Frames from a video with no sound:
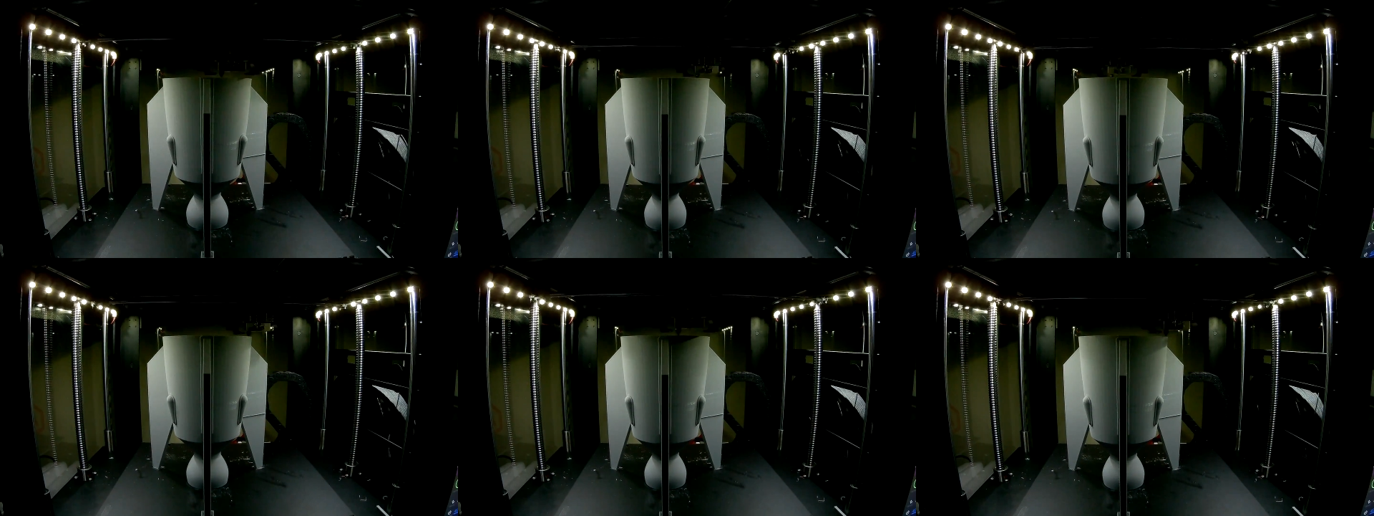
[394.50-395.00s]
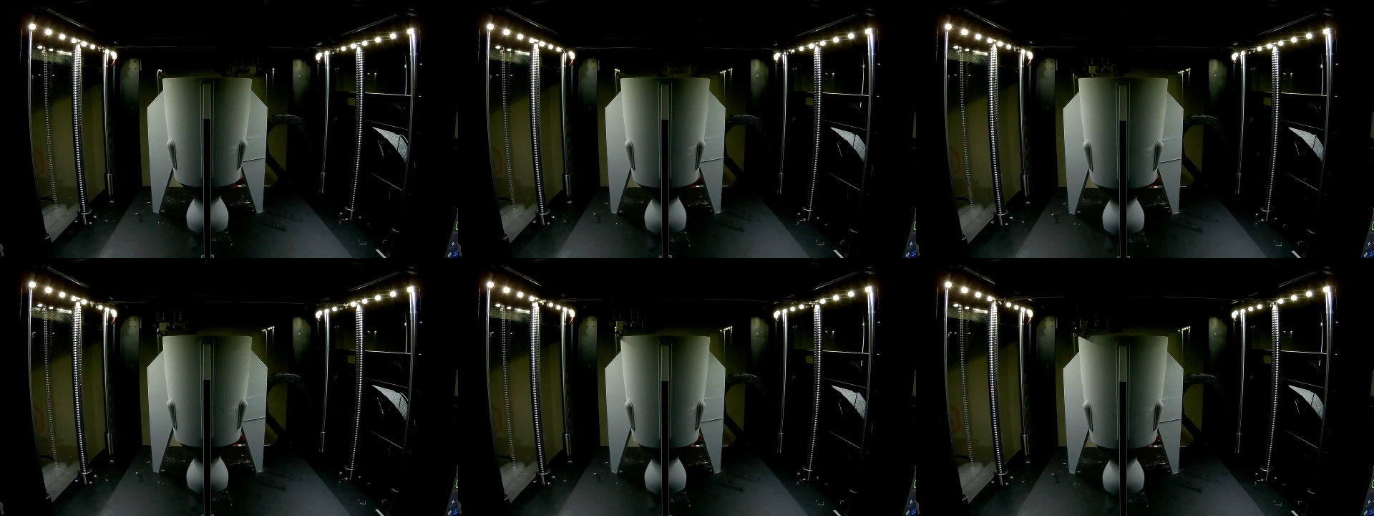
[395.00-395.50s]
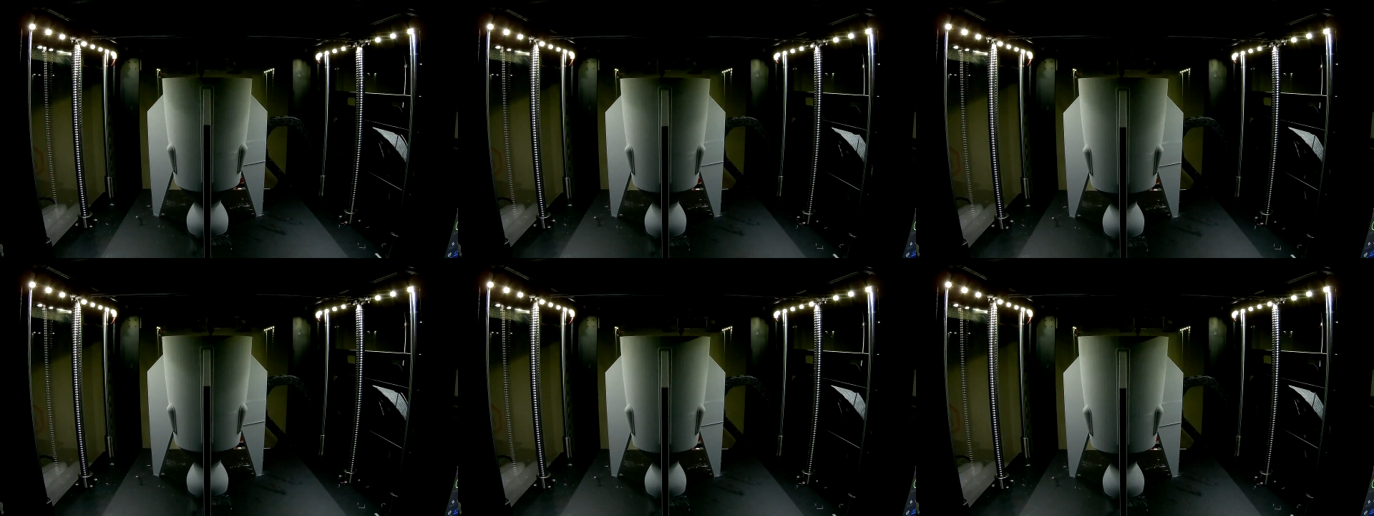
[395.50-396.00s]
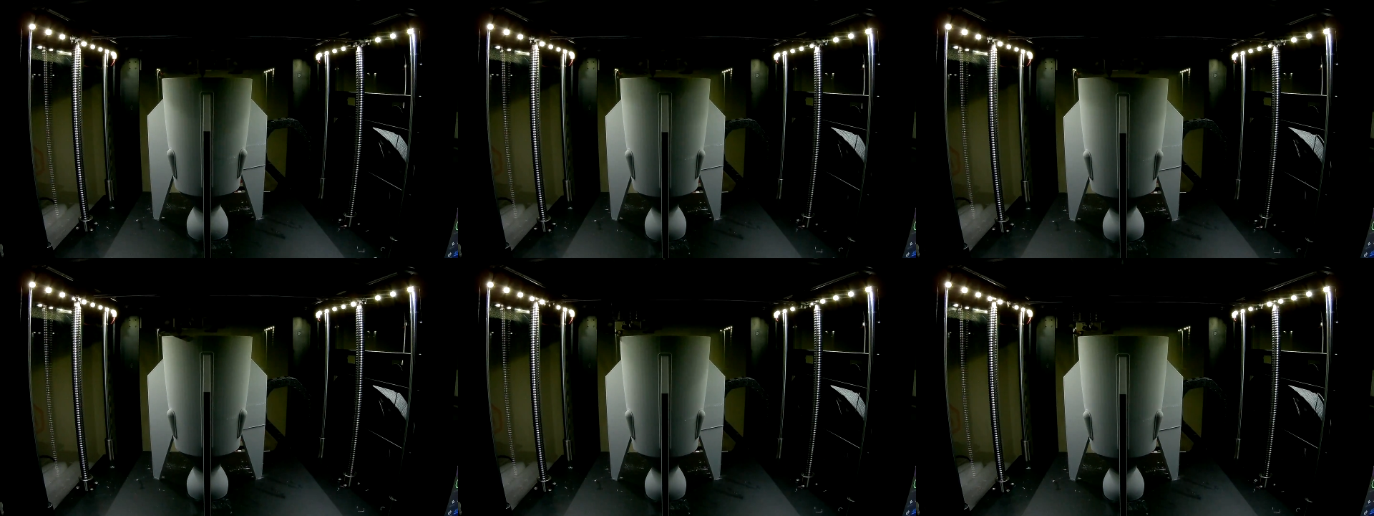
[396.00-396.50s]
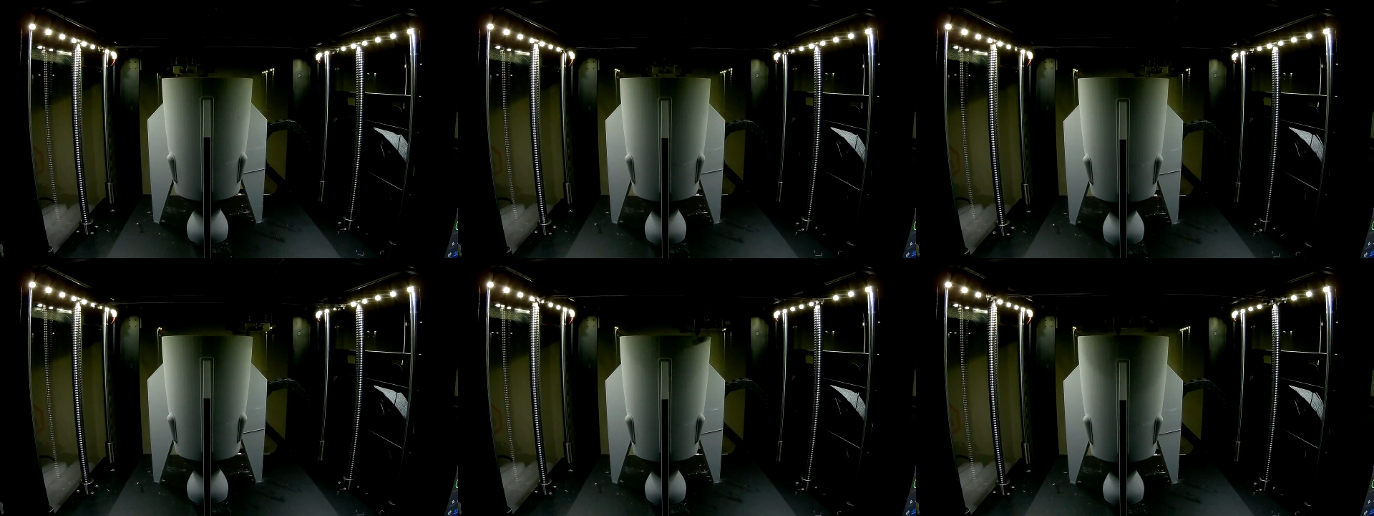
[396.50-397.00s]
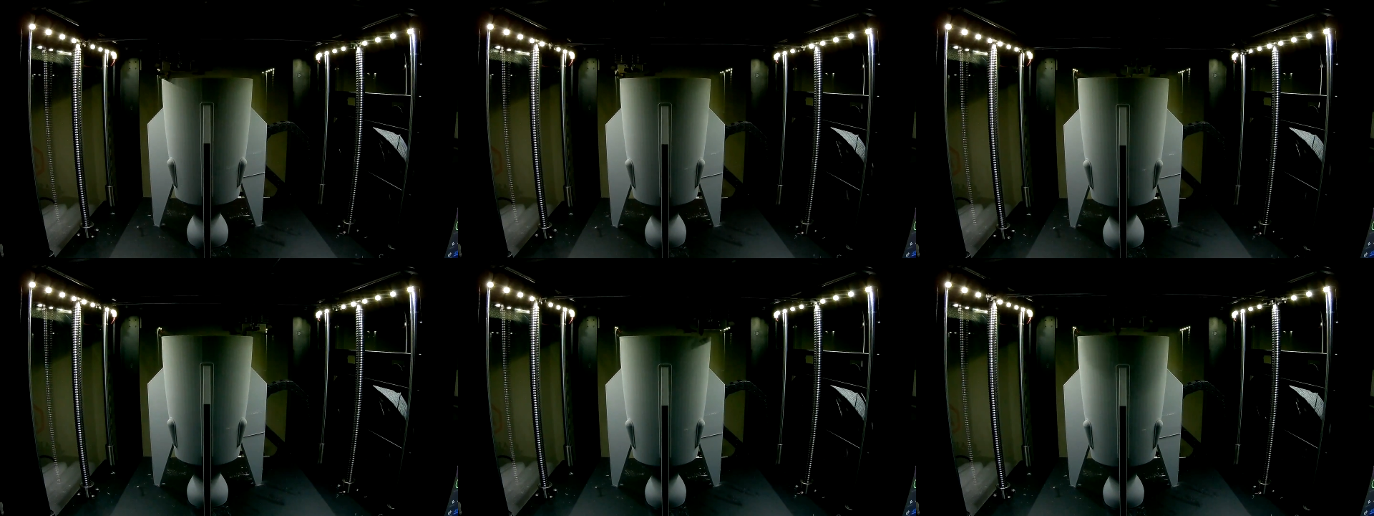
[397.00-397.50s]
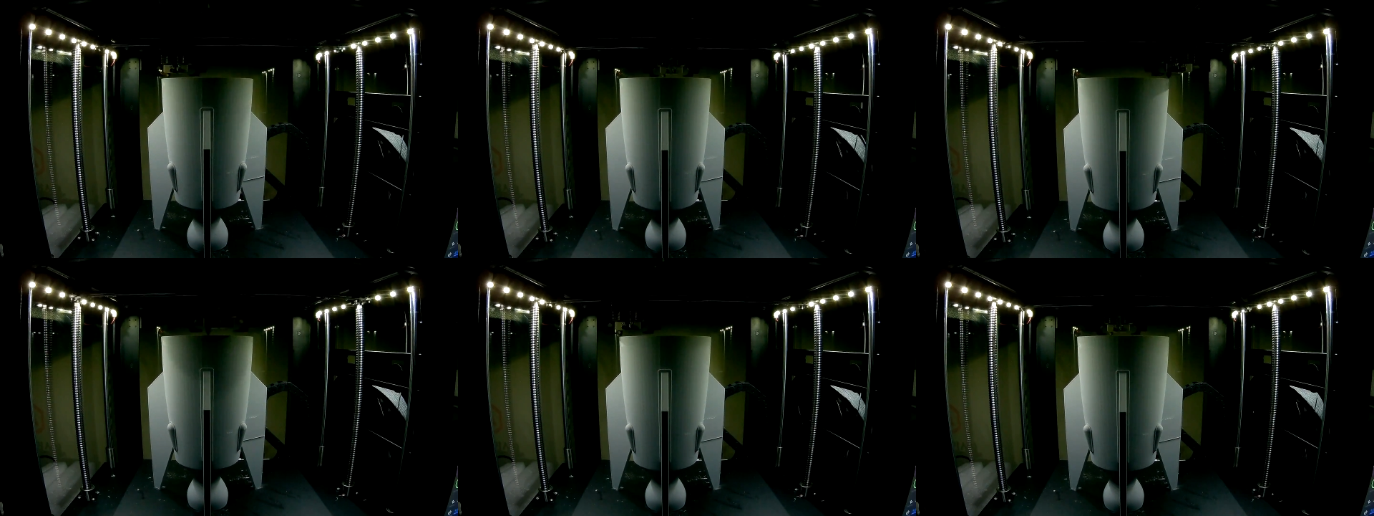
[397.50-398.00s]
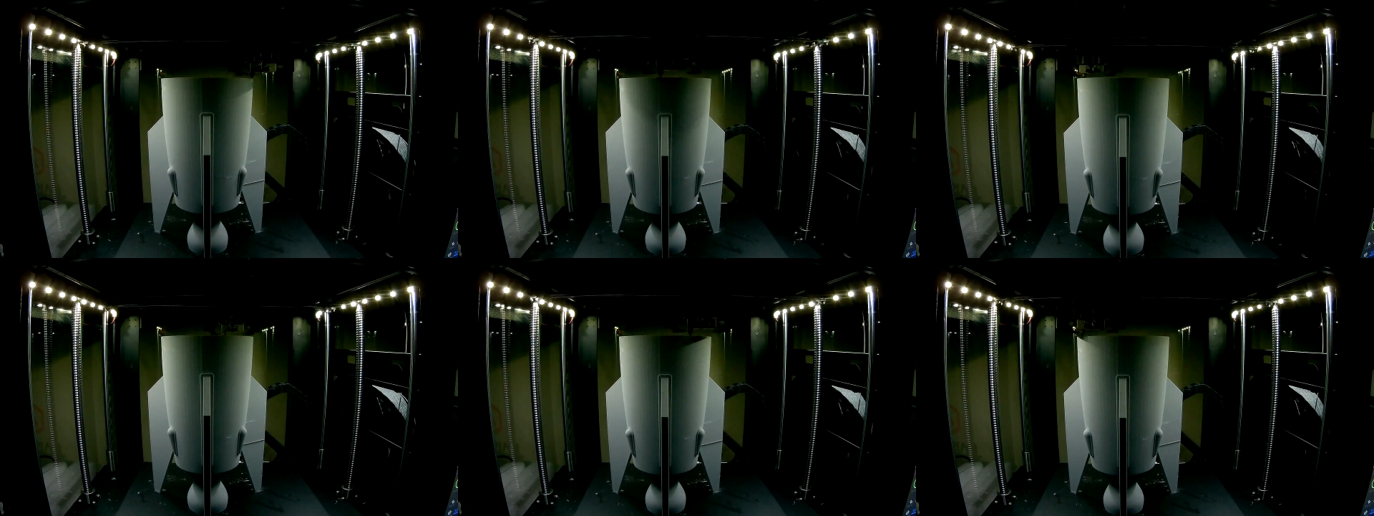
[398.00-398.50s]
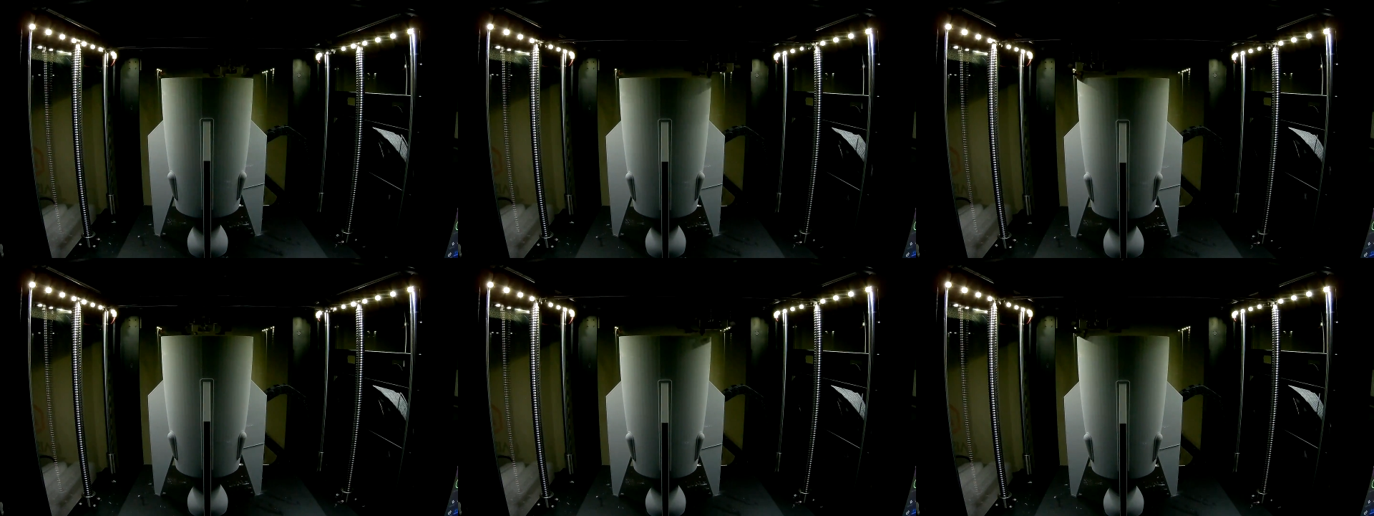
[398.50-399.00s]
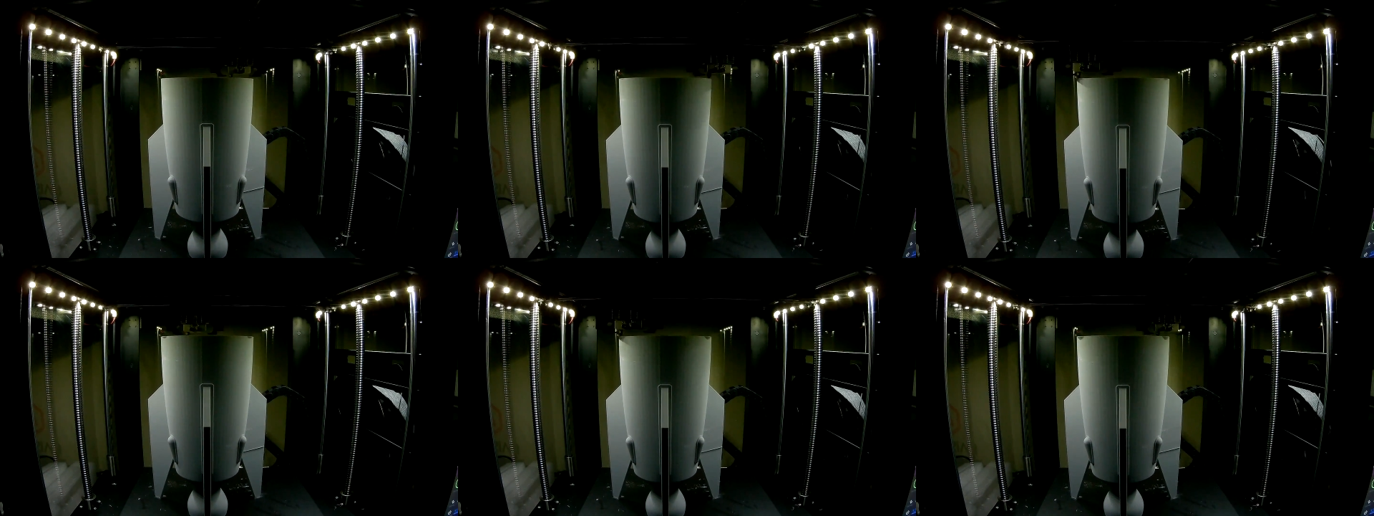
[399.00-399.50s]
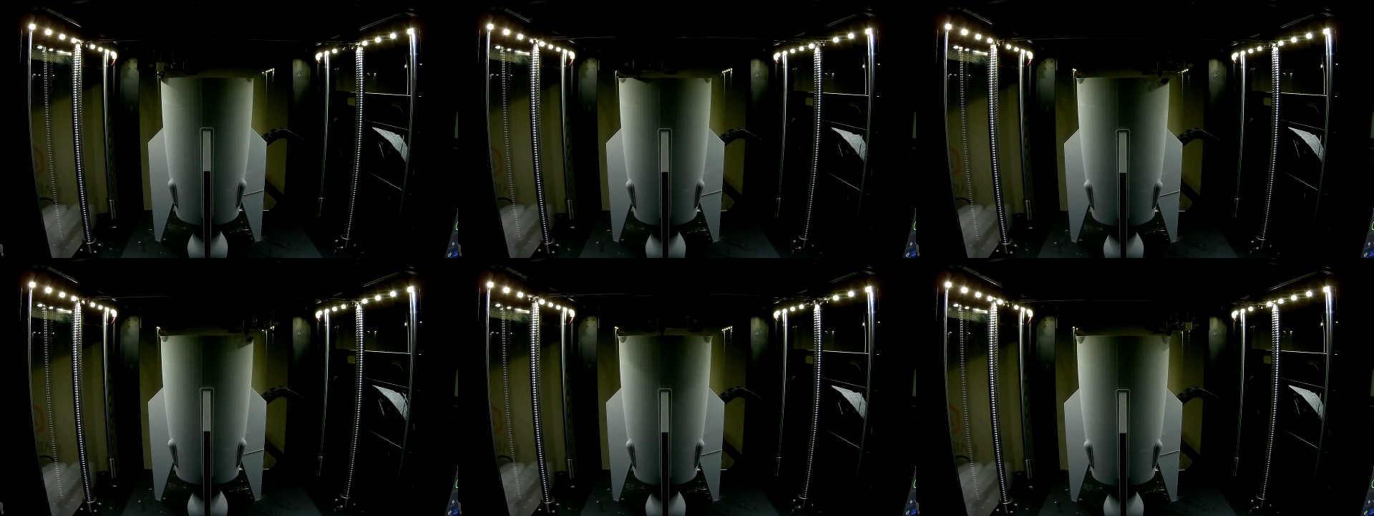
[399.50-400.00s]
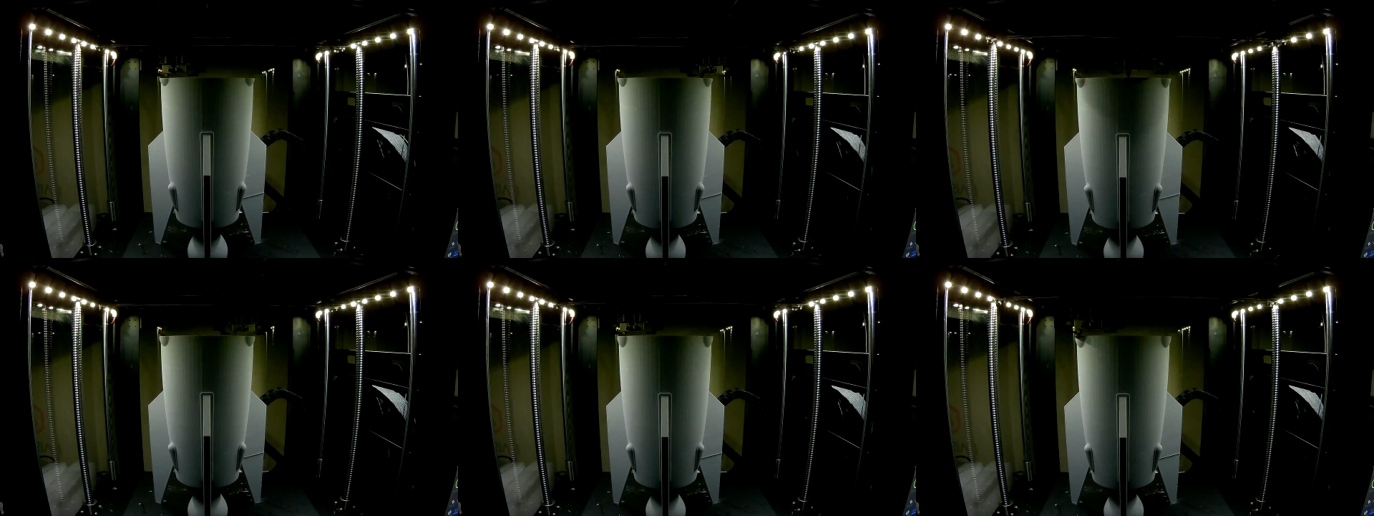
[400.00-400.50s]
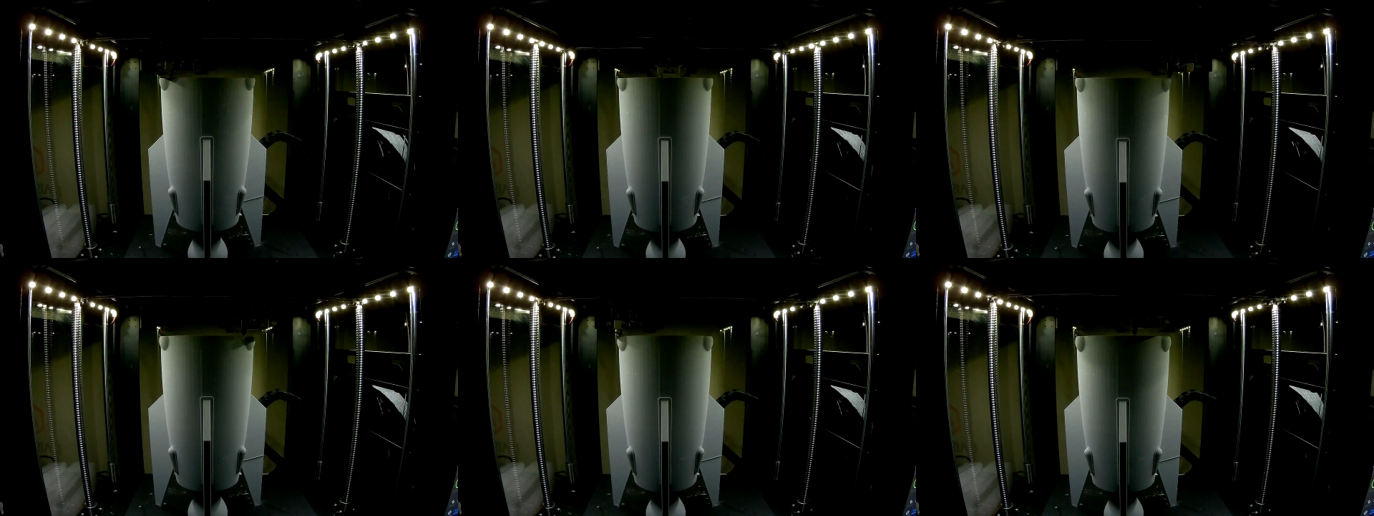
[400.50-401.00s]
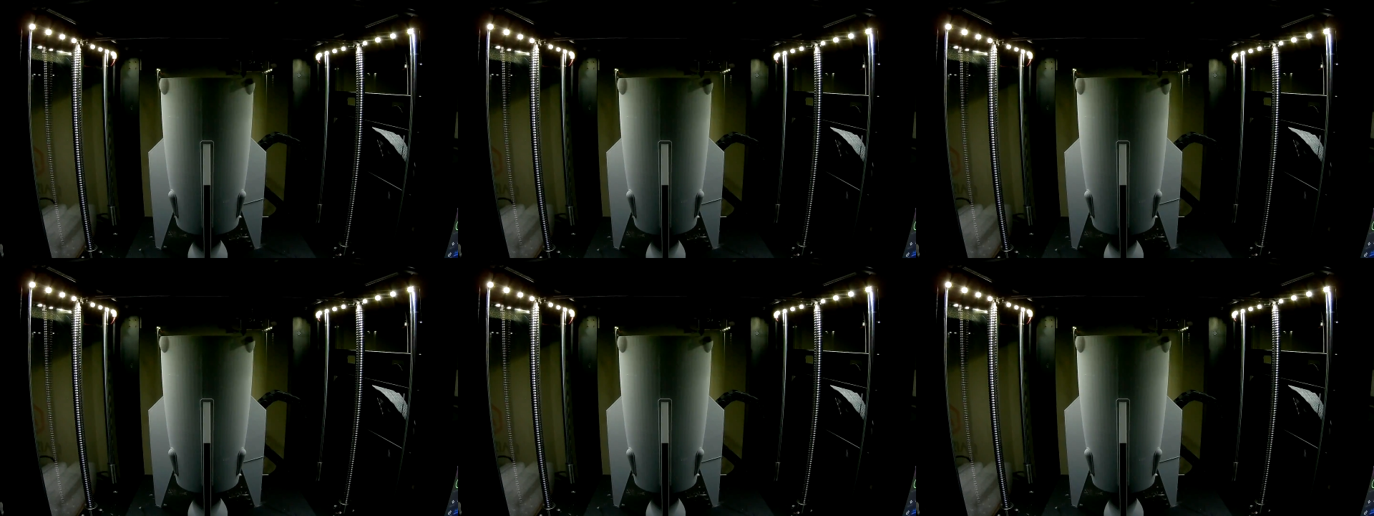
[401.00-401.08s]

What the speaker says: Nobody's mouth can be seen.